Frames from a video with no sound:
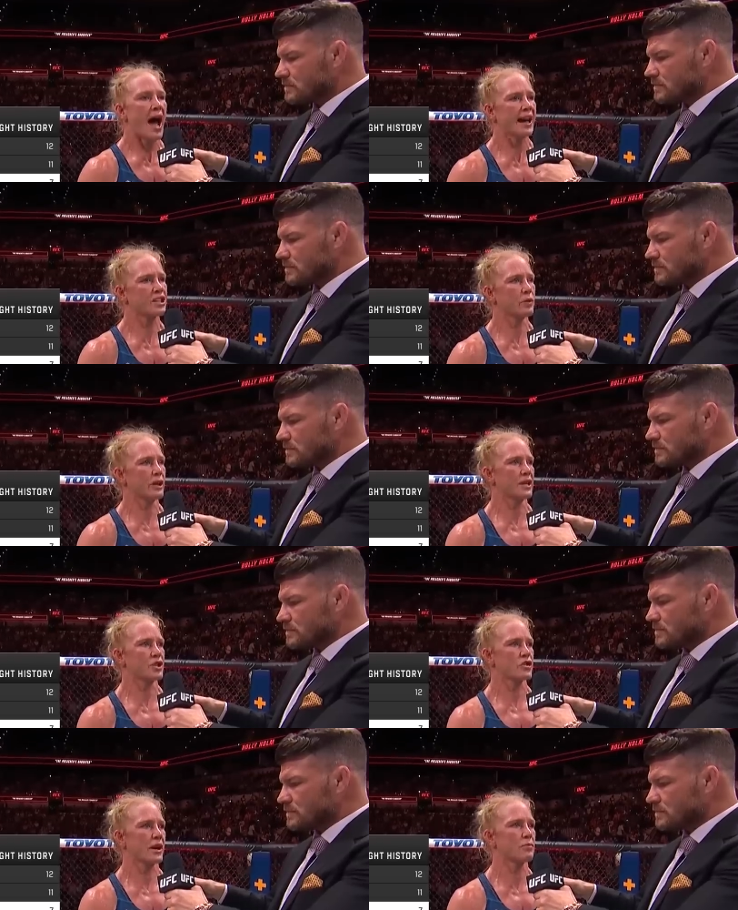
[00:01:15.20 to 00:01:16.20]
Speaker 1: actually wanted to
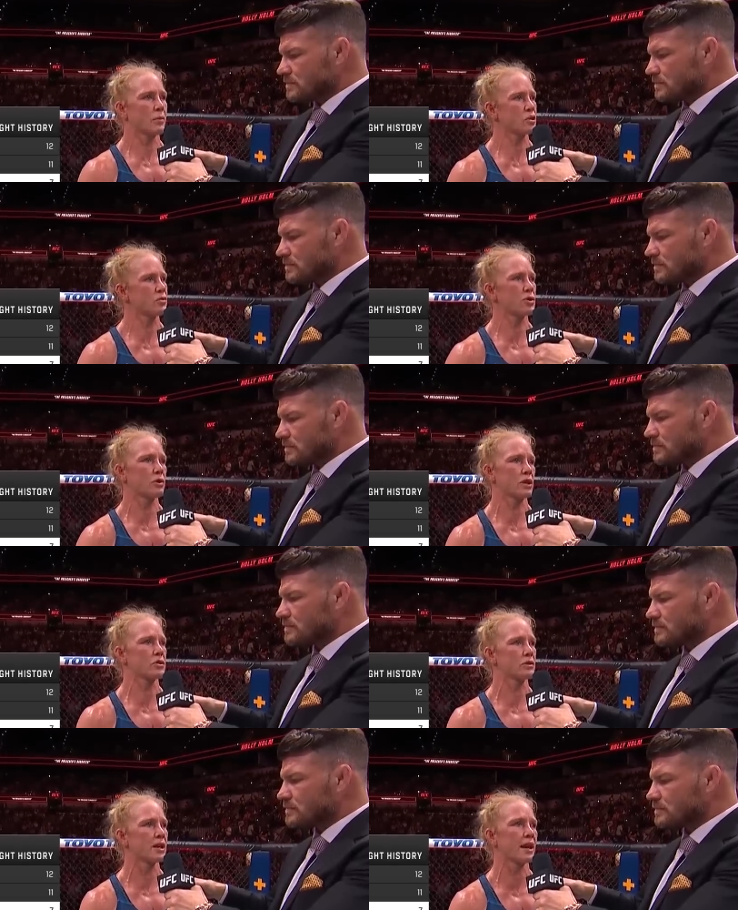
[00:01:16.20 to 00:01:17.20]
strike more, but she was holding
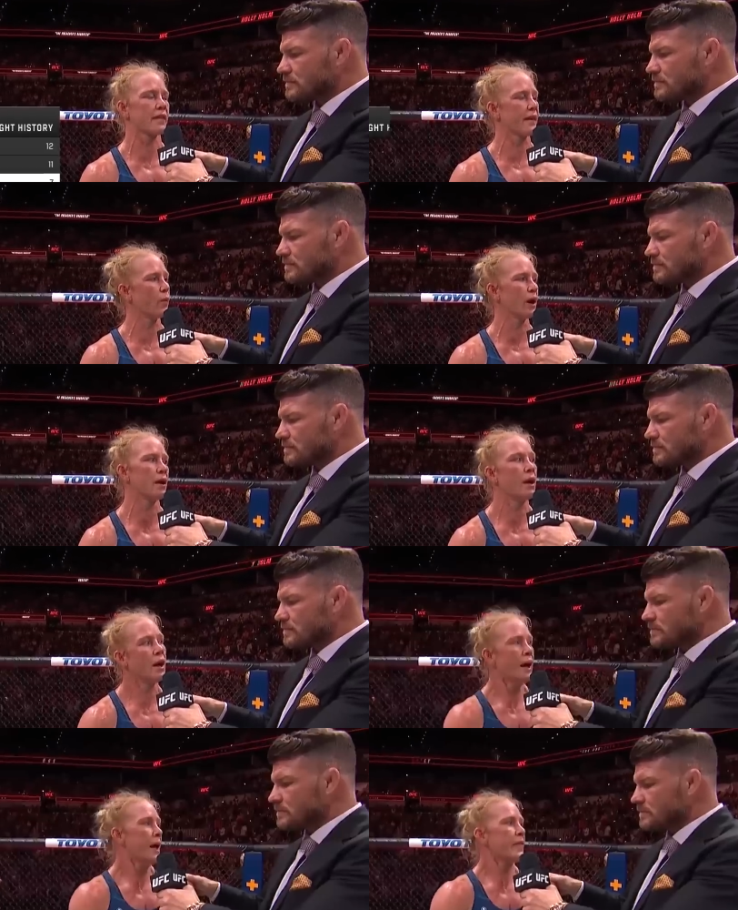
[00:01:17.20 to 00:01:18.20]
so tight. I thought, well,
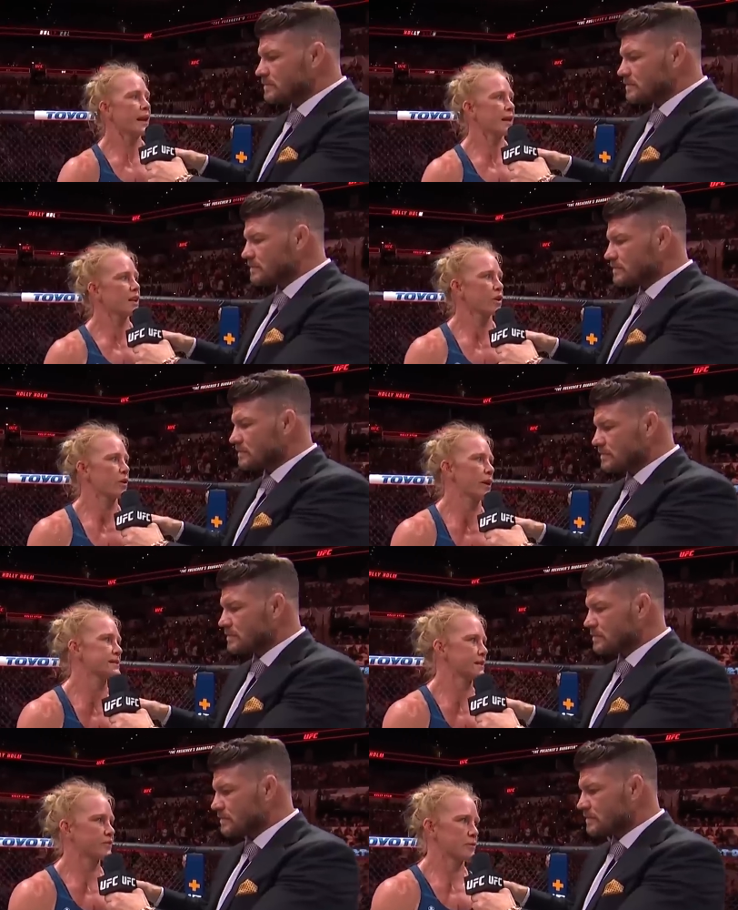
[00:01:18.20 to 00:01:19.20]
then I need to go to
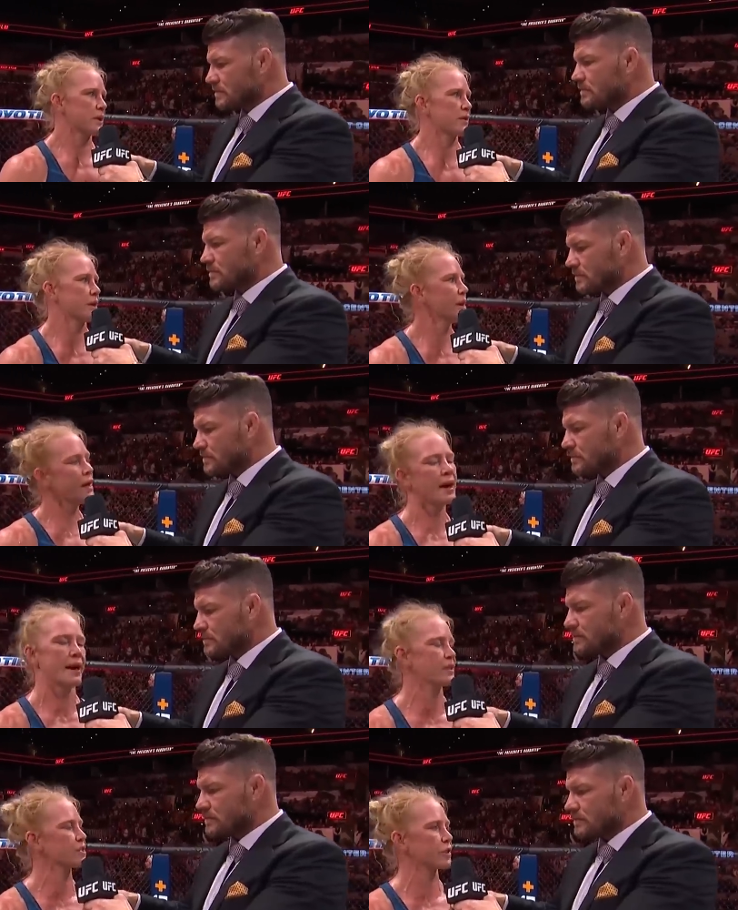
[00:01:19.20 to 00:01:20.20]
wrestling from here then,
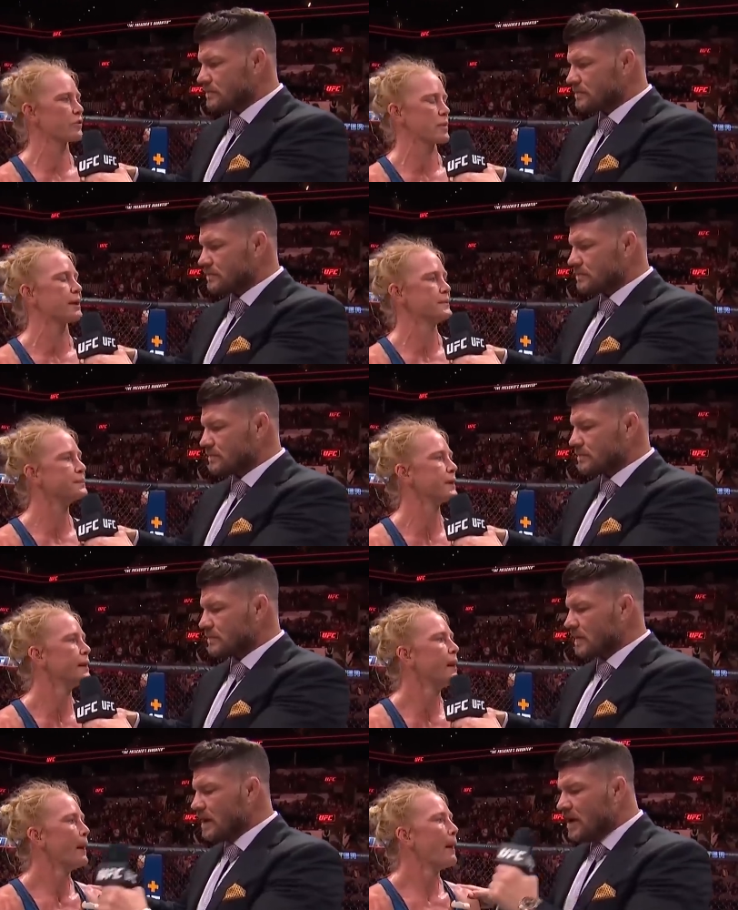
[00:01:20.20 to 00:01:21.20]
and just go from there.
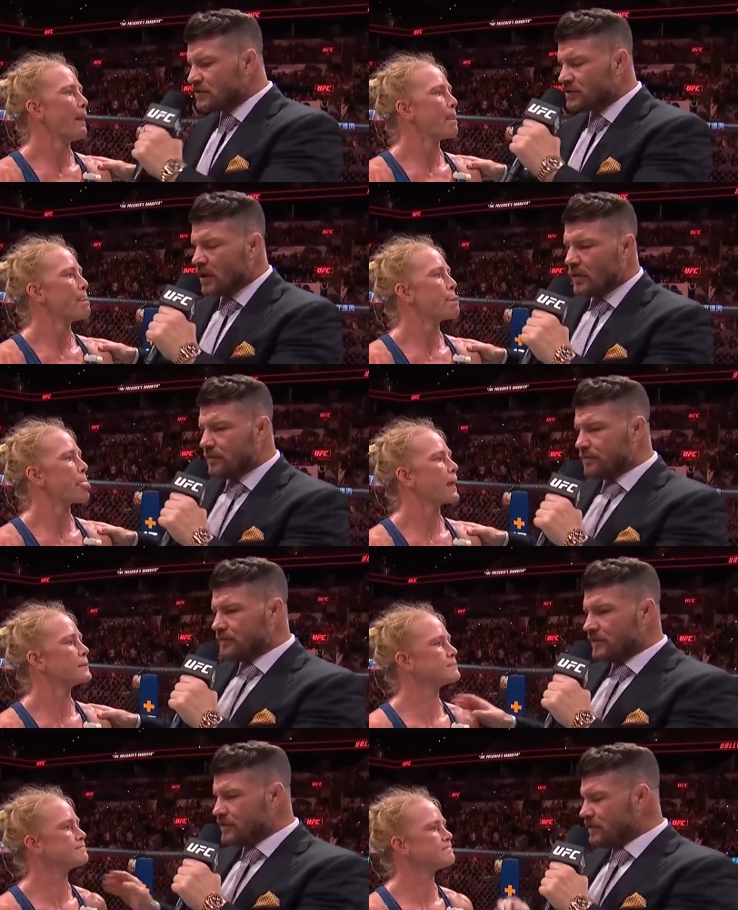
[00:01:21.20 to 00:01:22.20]
Speaker 2: So,
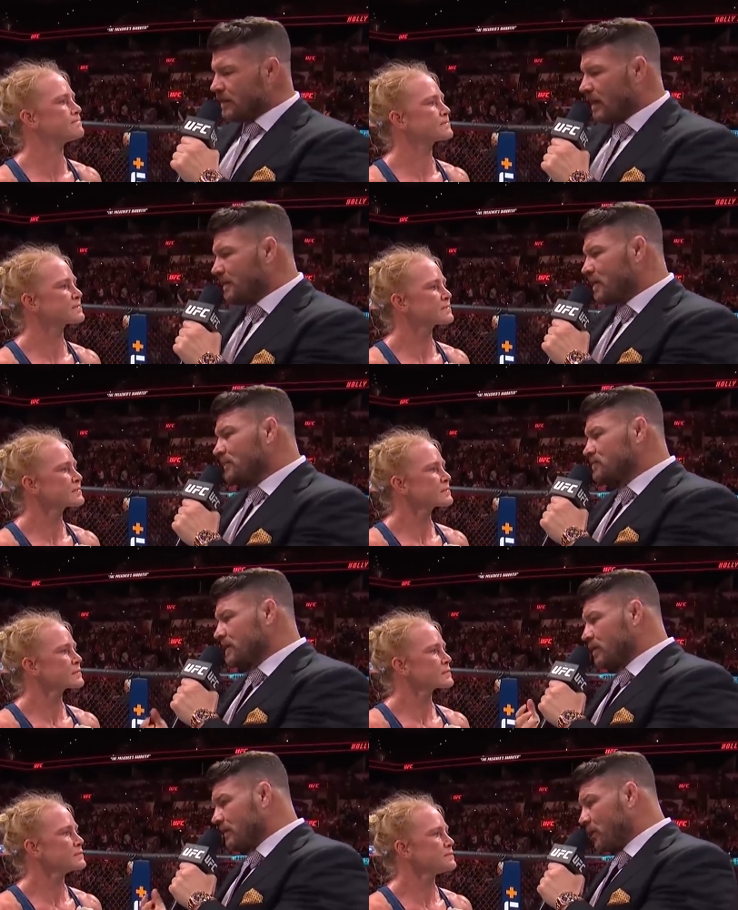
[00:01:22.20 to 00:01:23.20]
I mean, obviously
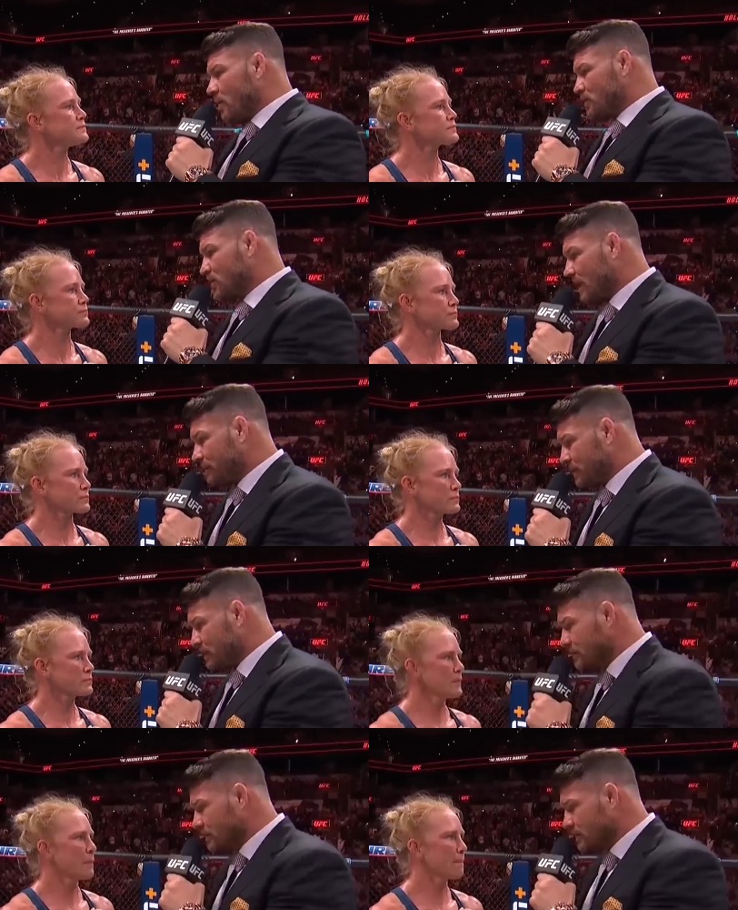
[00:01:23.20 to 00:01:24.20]
you're a former champion.
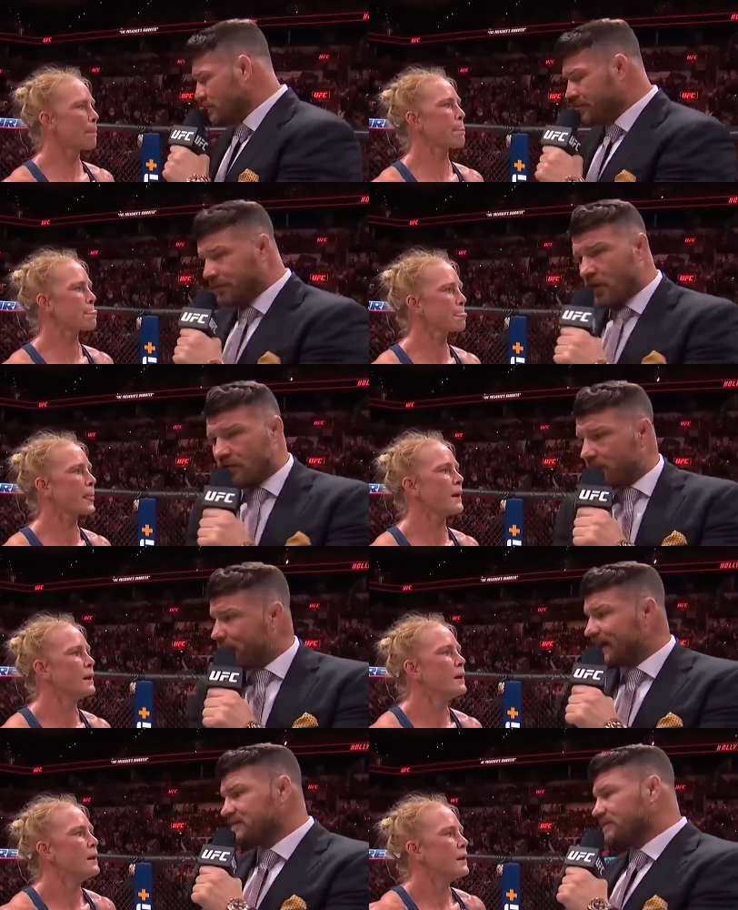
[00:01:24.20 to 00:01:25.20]
You've fought the
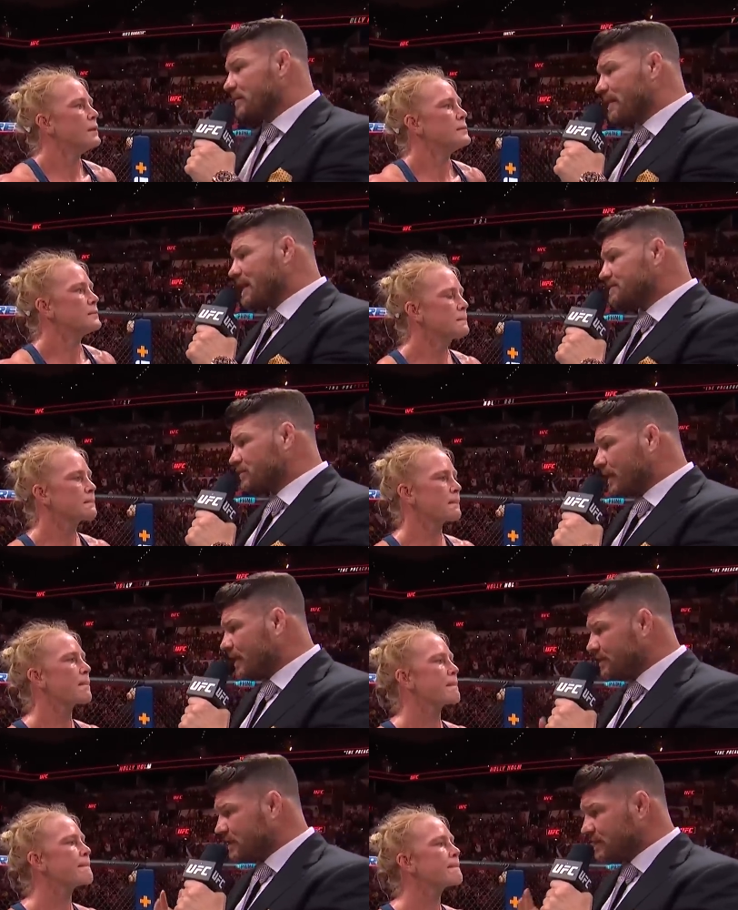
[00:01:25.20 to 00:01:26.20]
best of the best
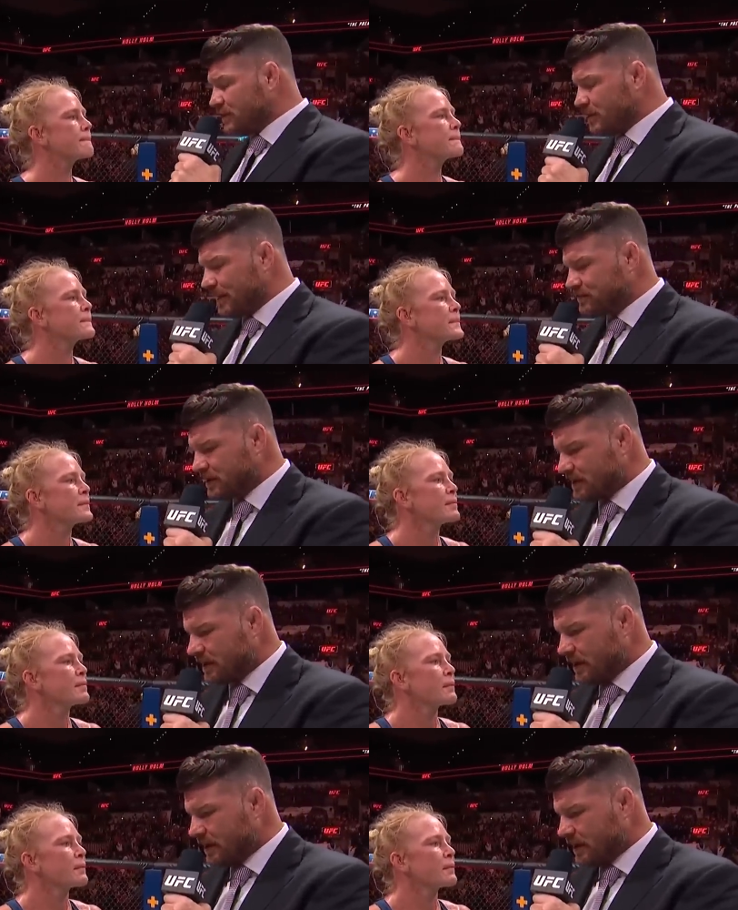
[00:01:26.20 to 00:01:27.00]
throughout the UFC.